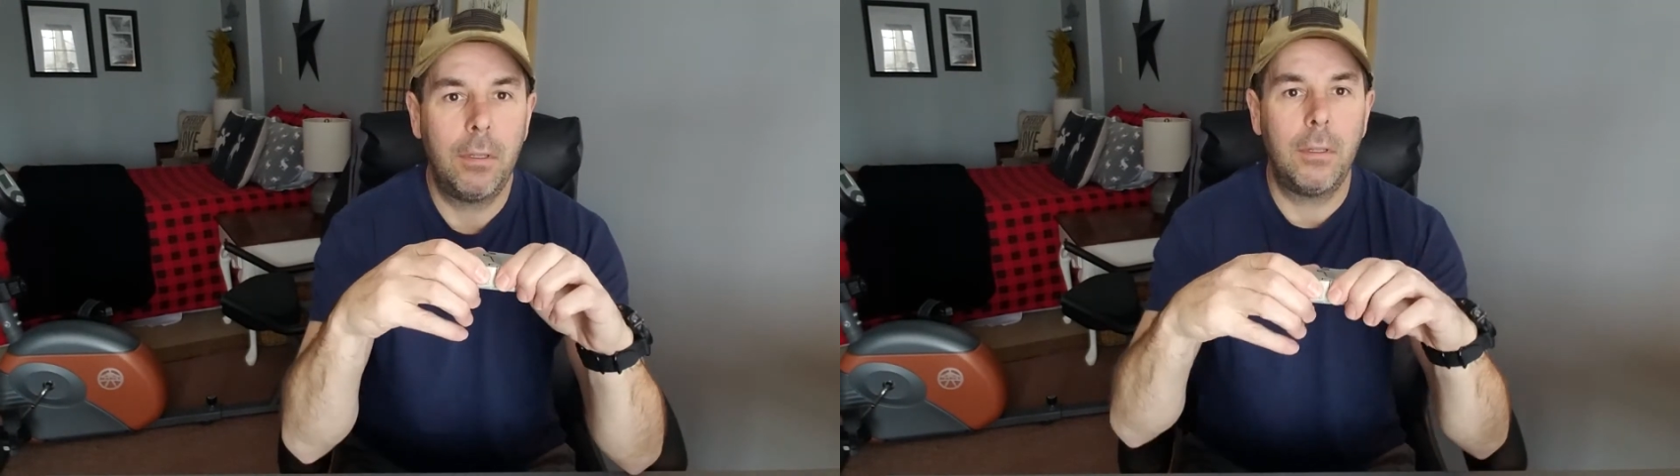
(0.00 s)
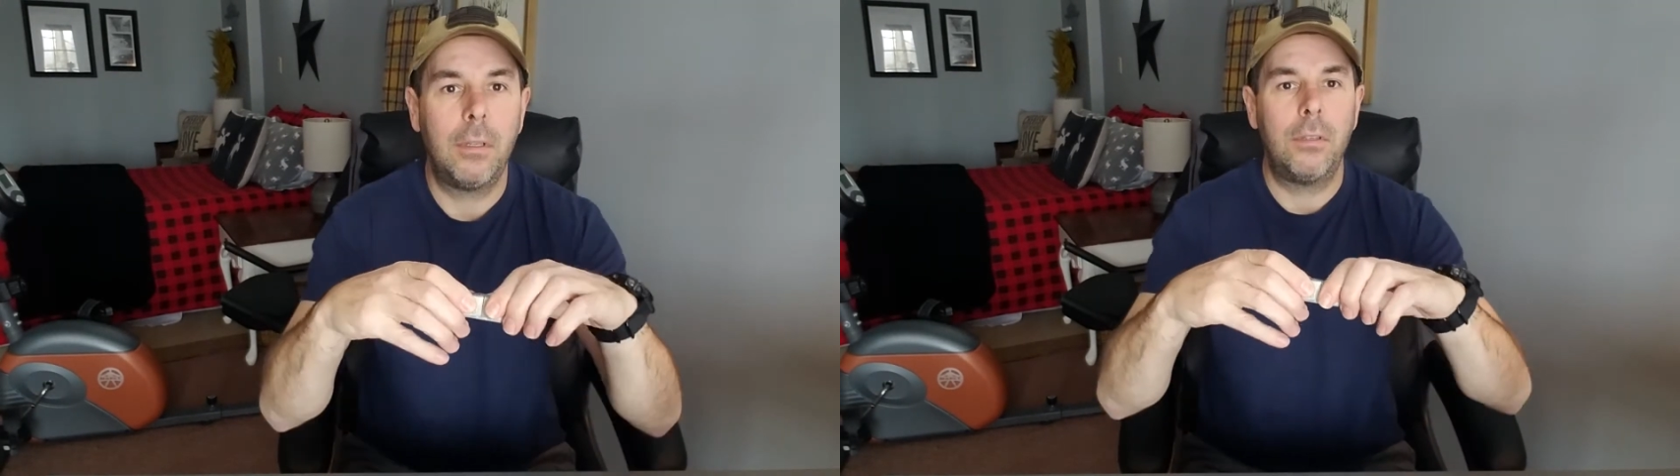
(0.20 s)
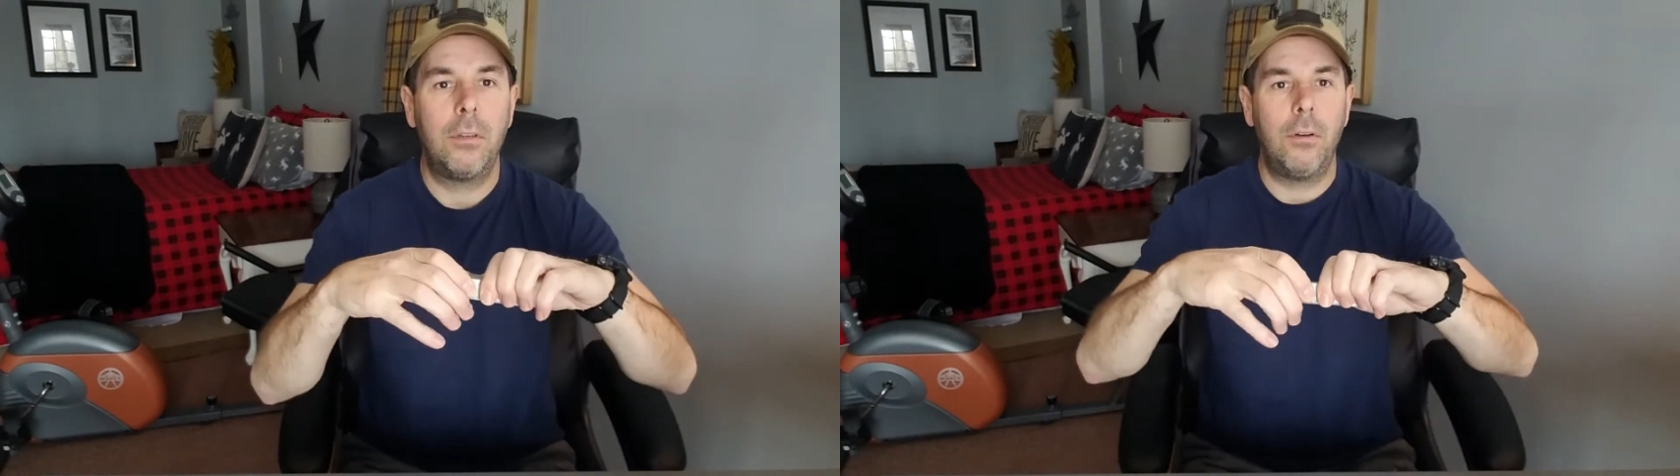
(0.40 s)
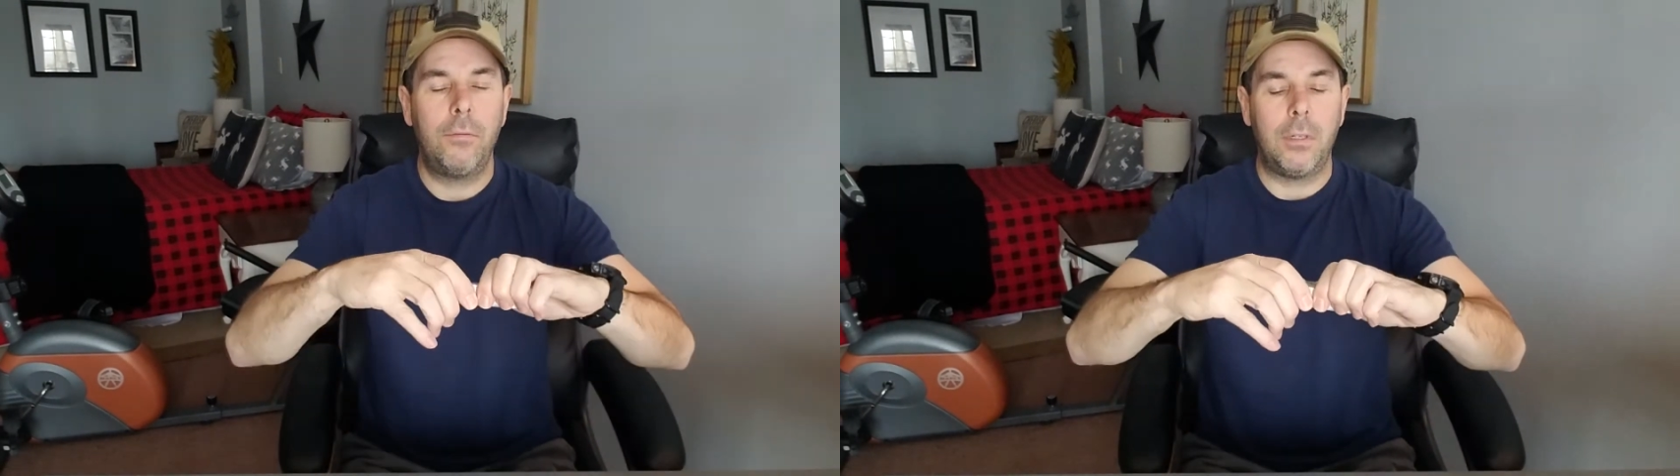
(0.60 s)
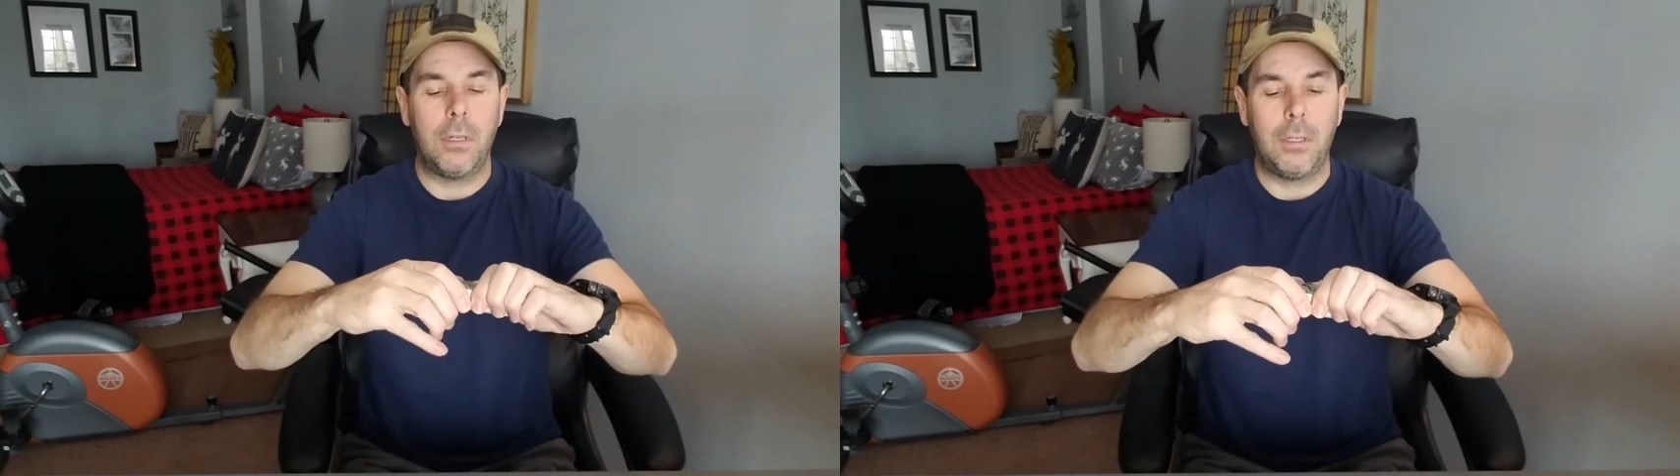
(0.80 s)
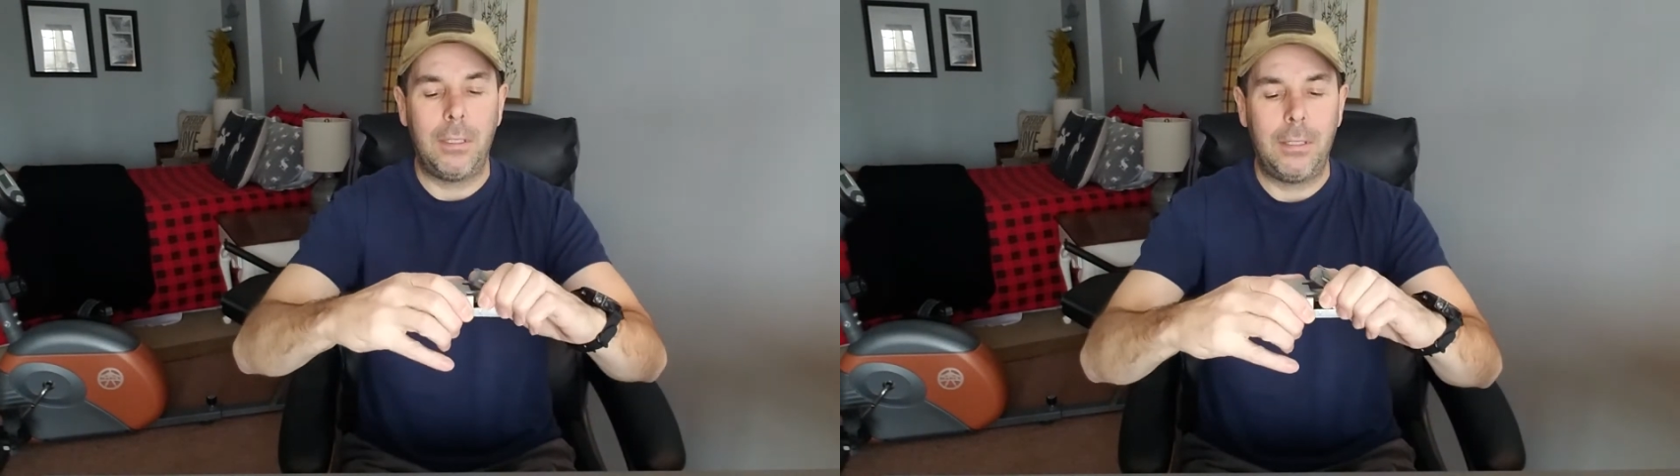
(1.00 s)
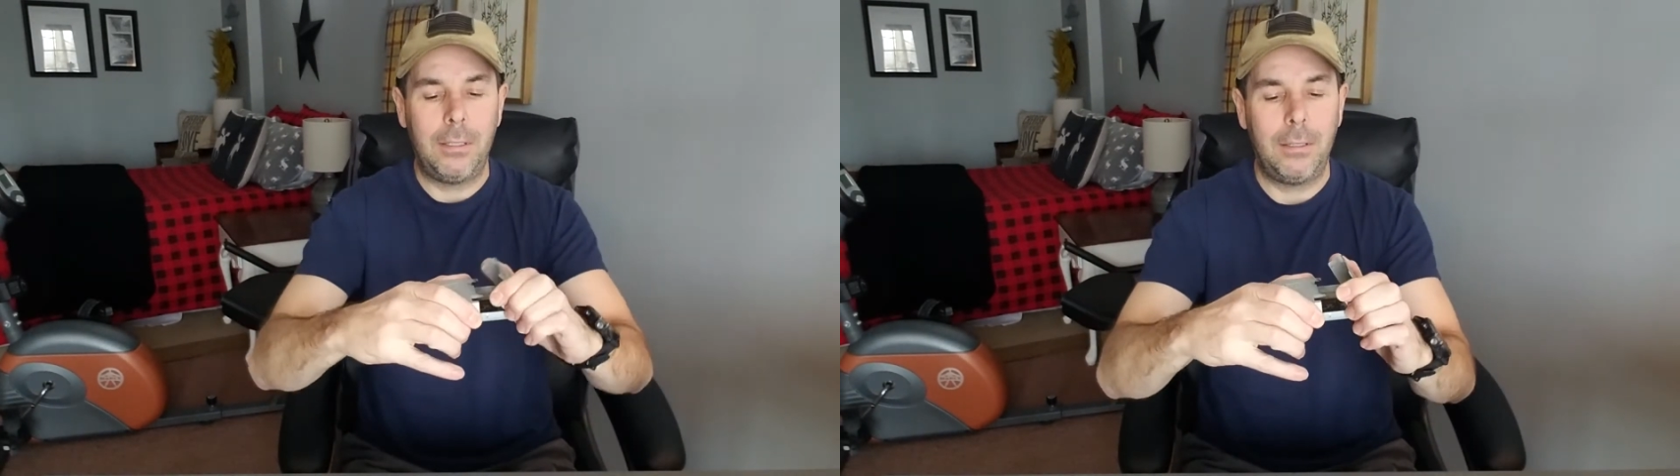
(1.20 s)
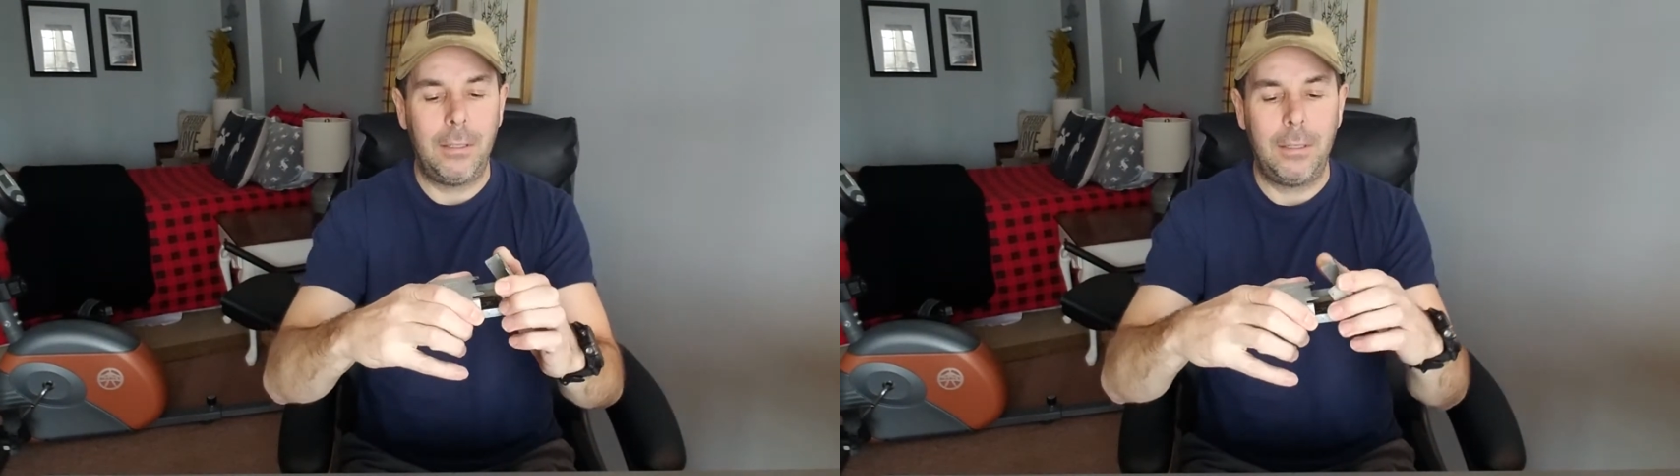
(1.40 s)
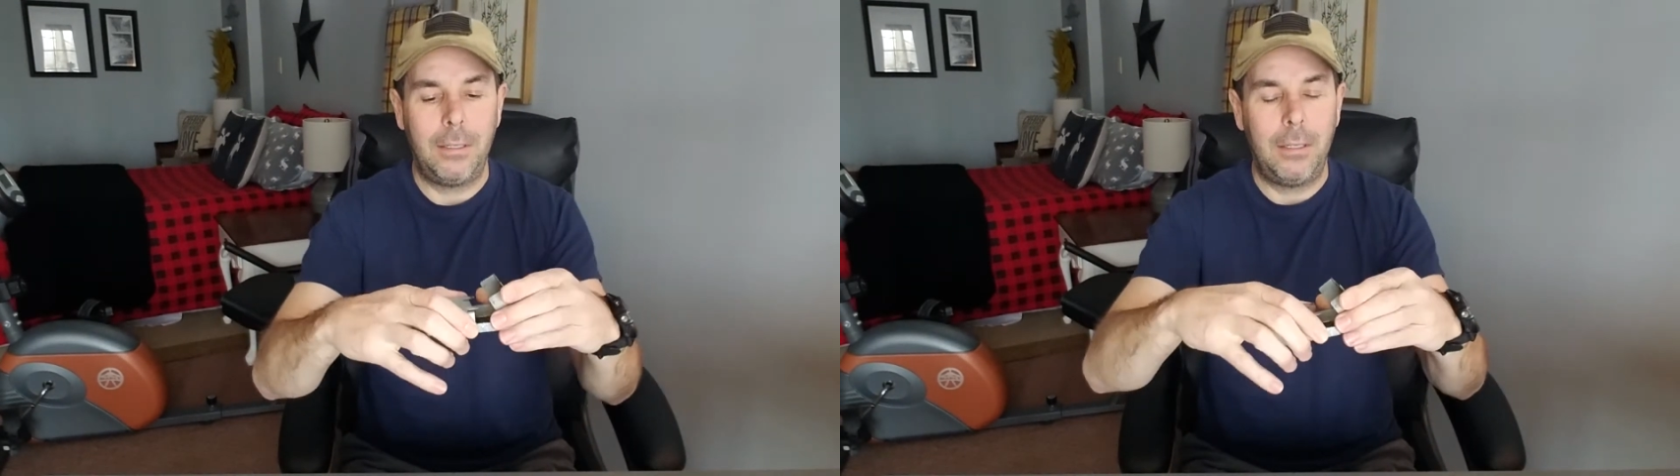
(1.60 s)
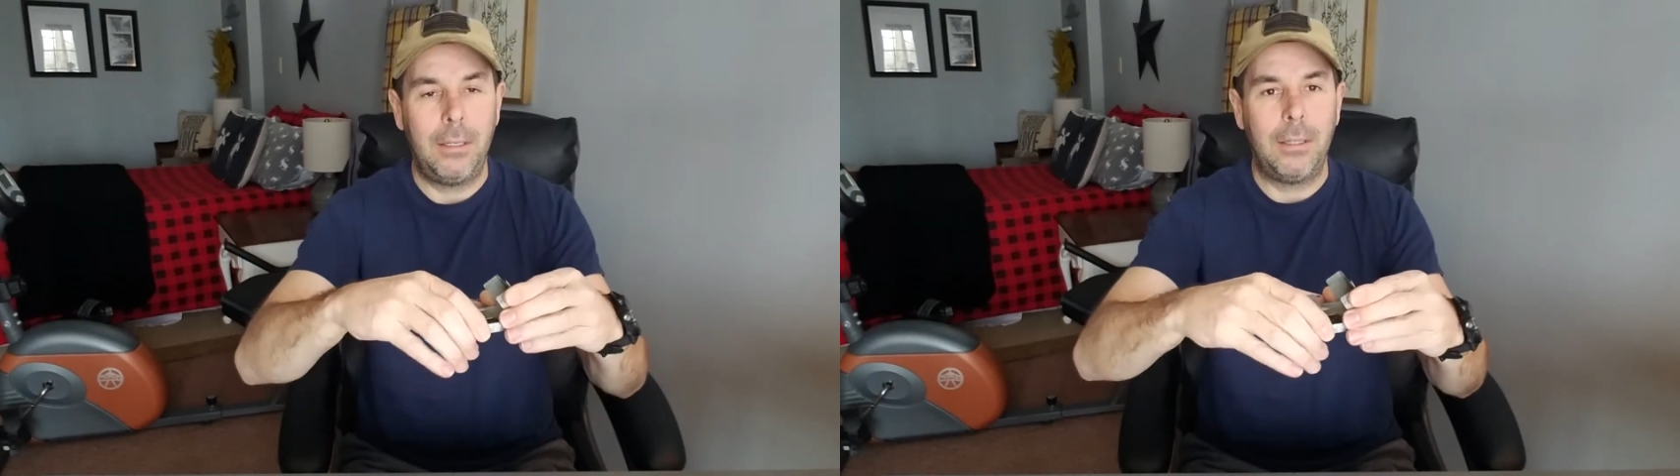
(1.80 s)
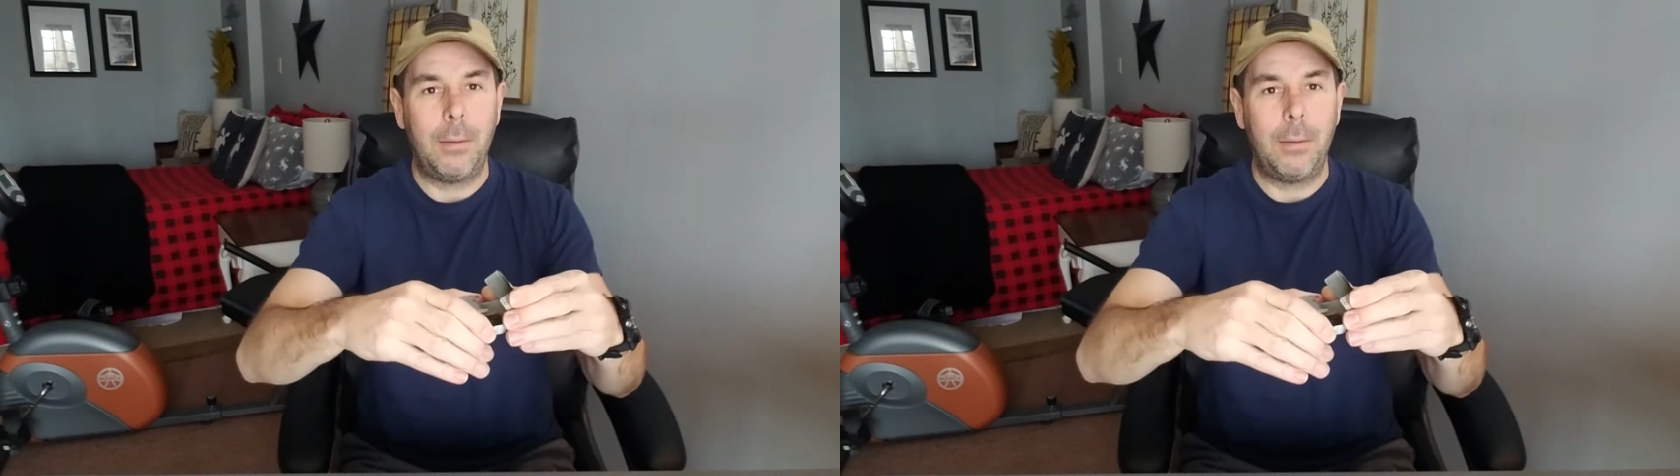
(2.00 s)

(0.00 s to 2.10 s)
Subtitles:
These stoves they